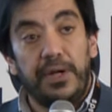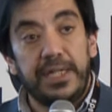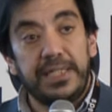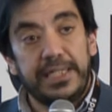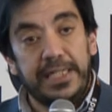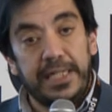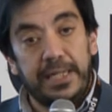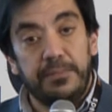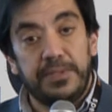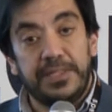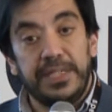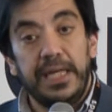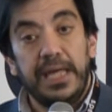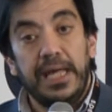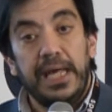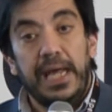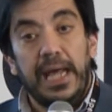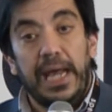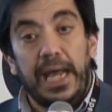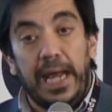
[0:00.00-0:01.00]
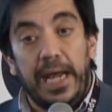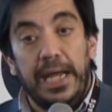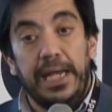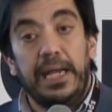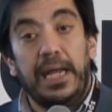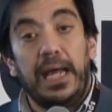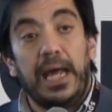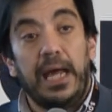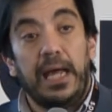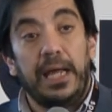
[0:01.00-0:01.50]
teams in
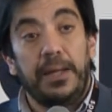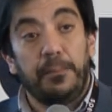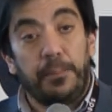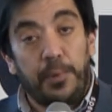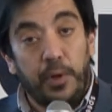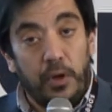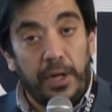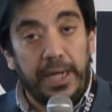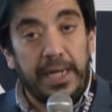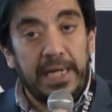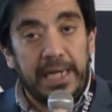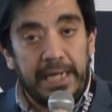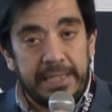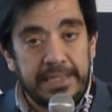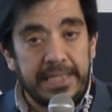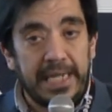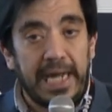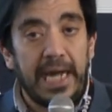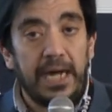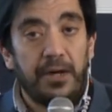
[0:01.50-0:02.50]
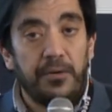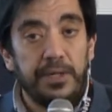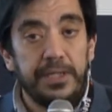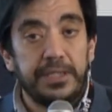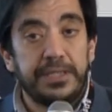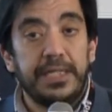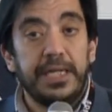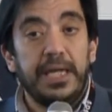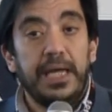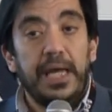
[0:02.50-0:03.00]
employing less
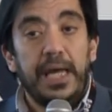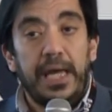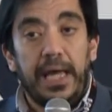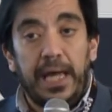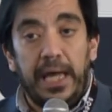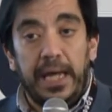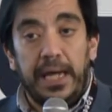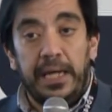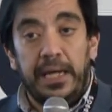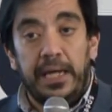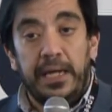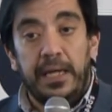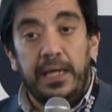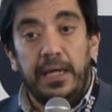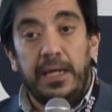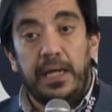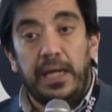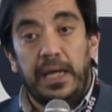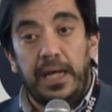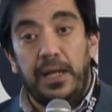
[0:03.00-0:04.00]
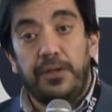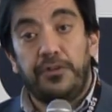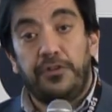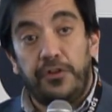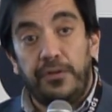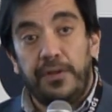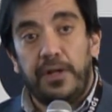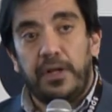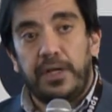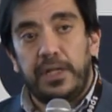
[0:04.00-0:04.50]
hours during
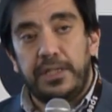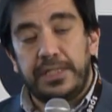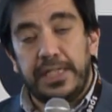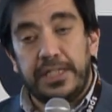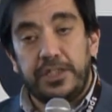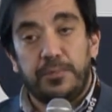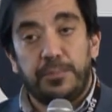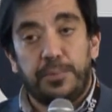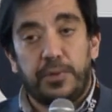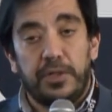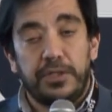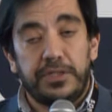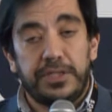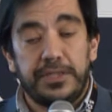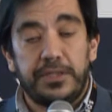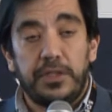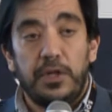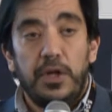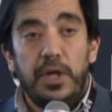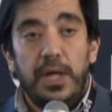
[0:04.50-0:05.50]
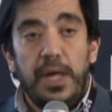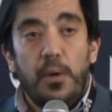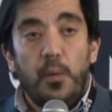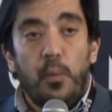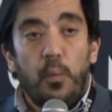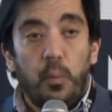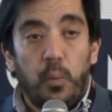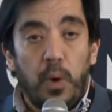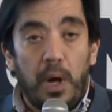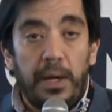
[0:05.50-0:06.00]
the localization process.
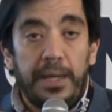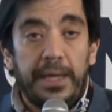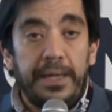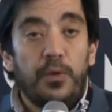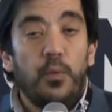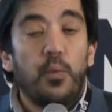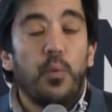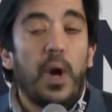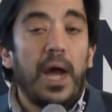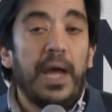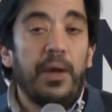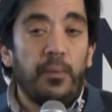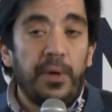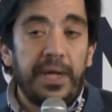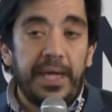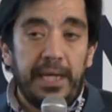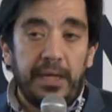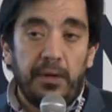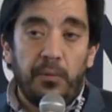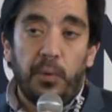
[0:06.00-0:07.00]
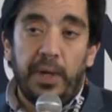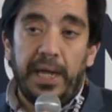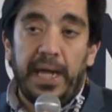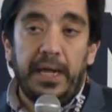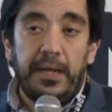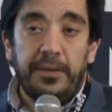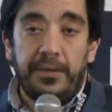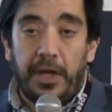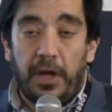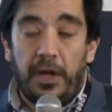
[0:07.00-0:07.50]

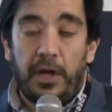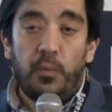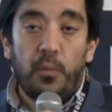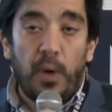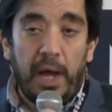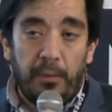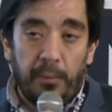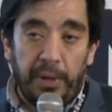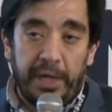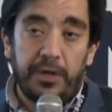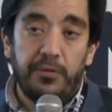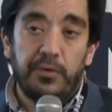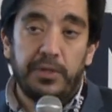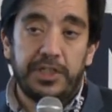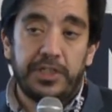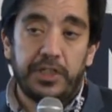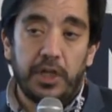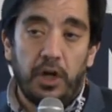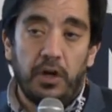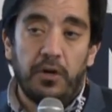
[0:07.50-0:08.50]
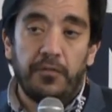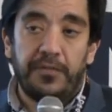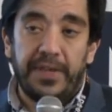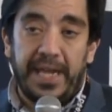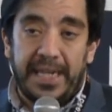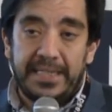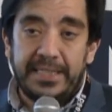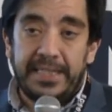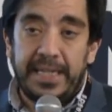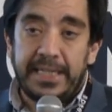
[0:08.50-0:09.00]
The only way we can resolve
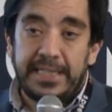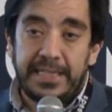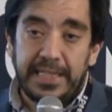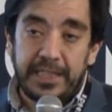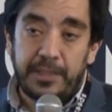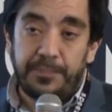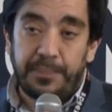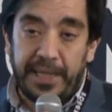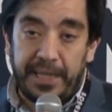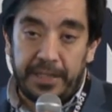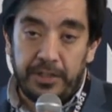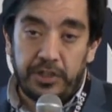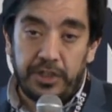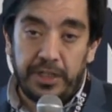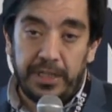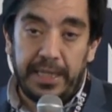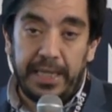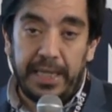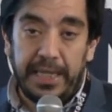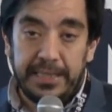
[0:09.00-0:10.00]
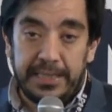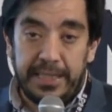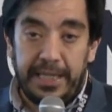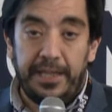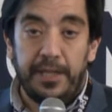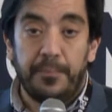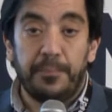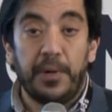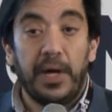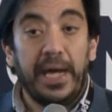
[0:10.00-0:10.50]
that text expansion is either
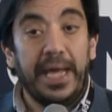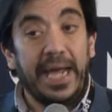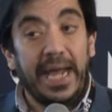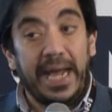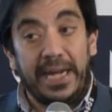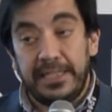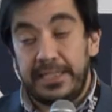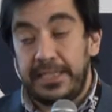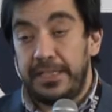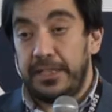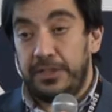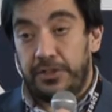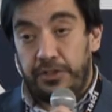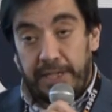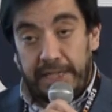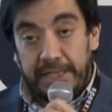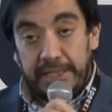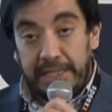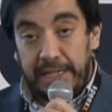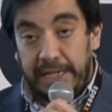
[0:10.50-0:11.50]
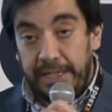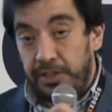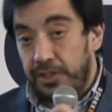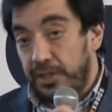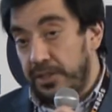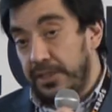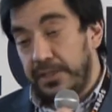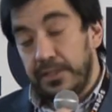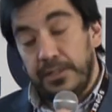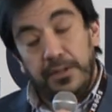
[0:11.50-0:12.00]
by editing the
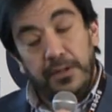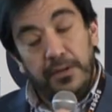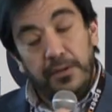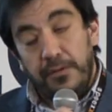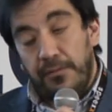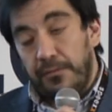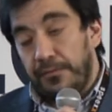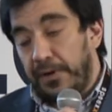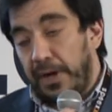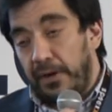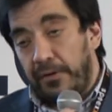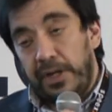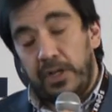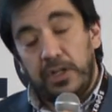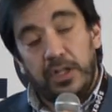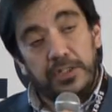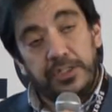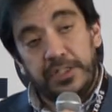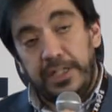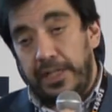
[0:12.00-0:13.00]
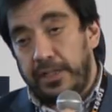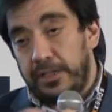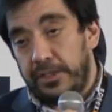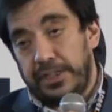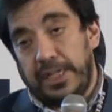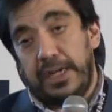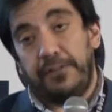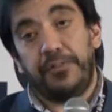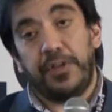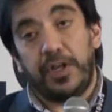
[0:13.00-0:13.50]
translations, very costly because you
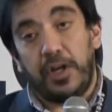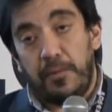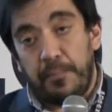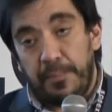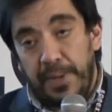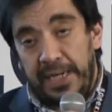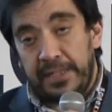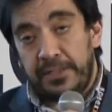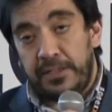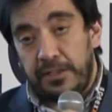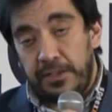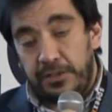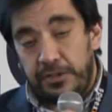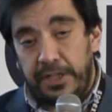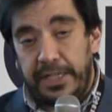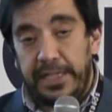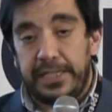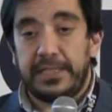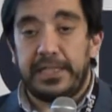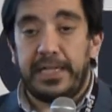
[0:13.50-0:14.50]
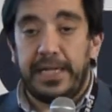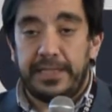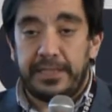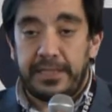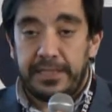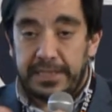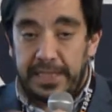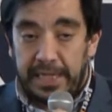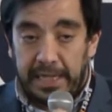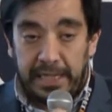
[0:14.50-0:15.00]
have to go back to the
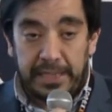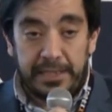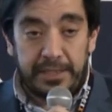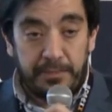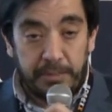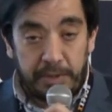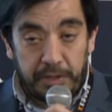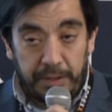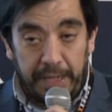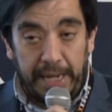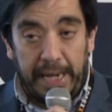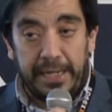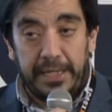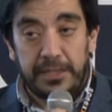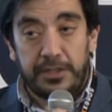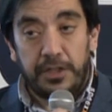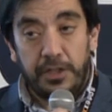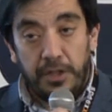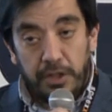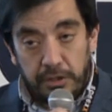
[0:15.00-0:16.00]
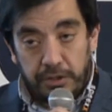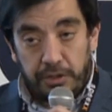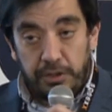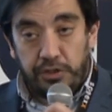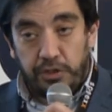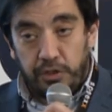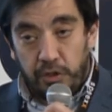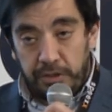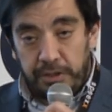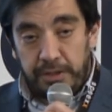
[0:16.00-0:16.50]
translators, ask them to edit to
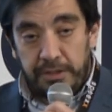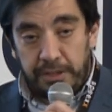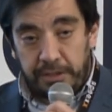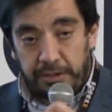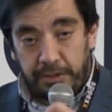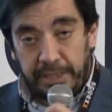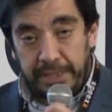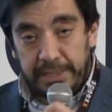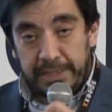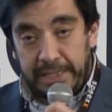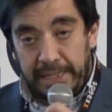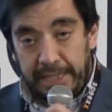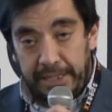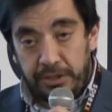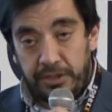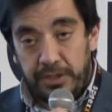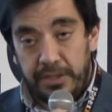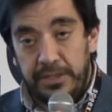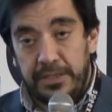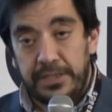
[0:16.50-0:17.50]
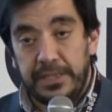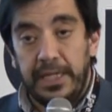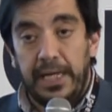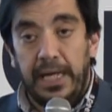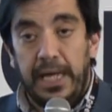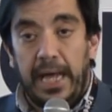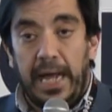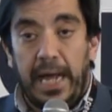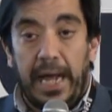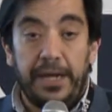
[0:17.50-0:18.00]
shorten the translations,
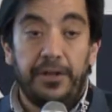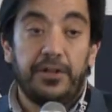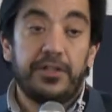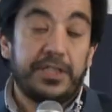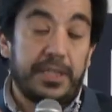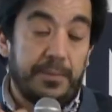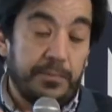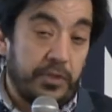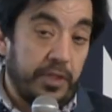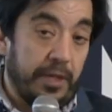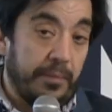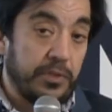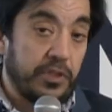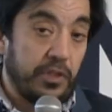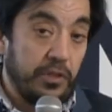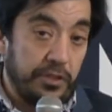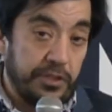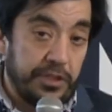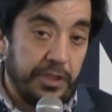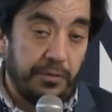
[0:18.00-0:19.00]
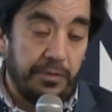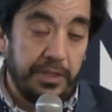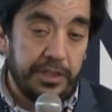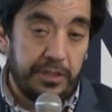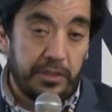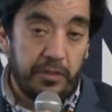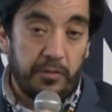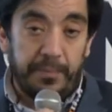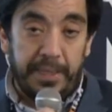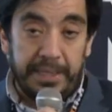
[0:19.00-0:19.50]
and you sometimes lose the
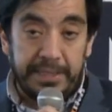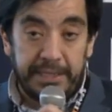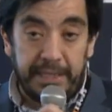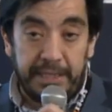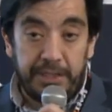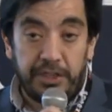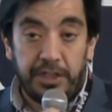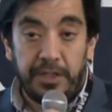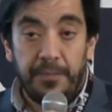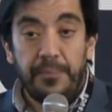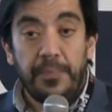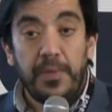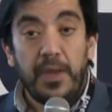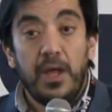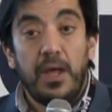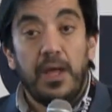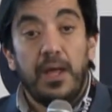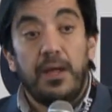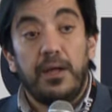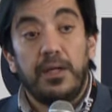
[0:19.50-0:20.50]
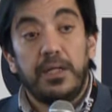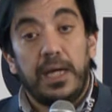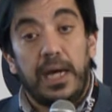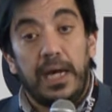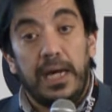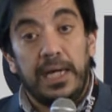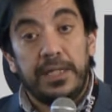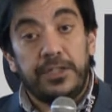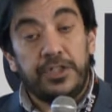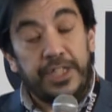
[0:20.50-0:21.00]
original message.
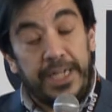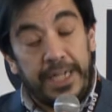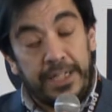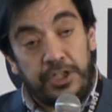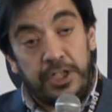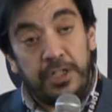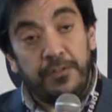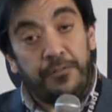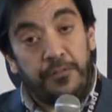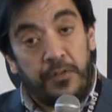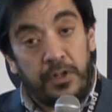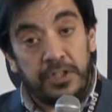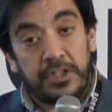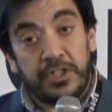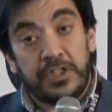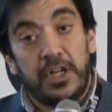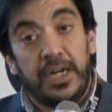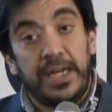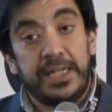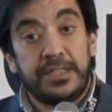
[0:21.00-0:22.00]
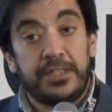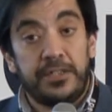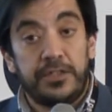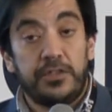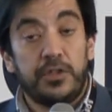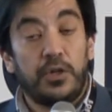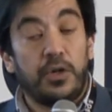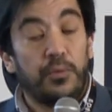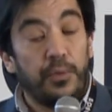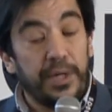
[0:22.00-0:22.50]
Changing font sizes
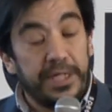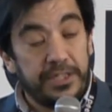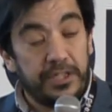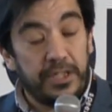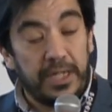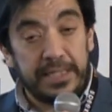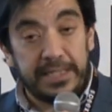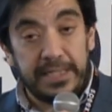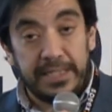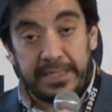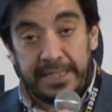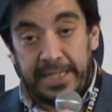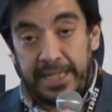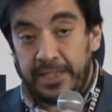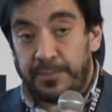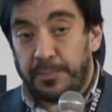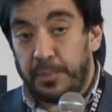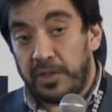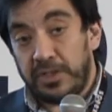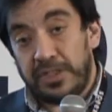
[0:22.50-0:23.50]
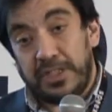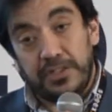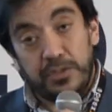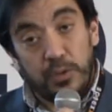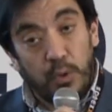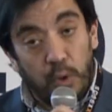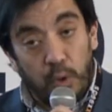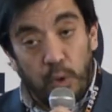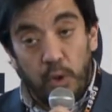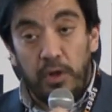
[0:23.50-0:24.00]
or resizing text boxes.
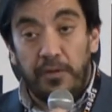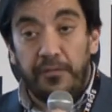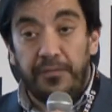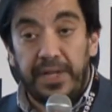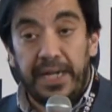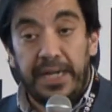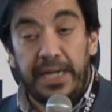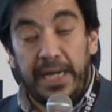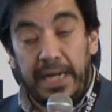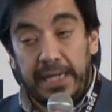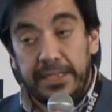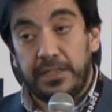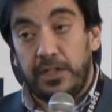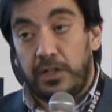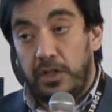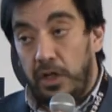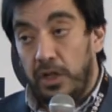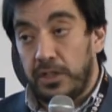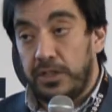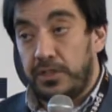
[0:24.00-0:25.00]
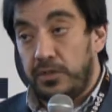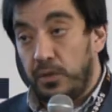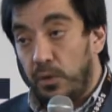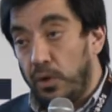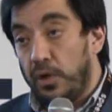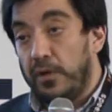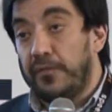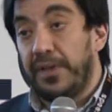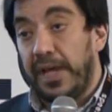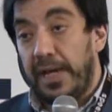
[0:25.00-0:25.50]
All of that has a cost. All
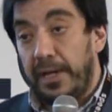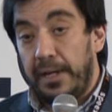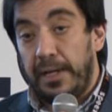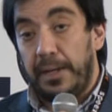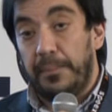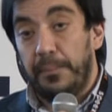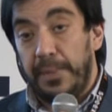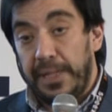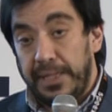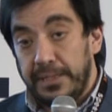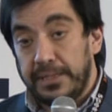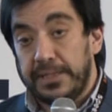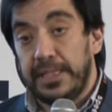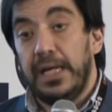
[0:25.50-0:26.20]
of that means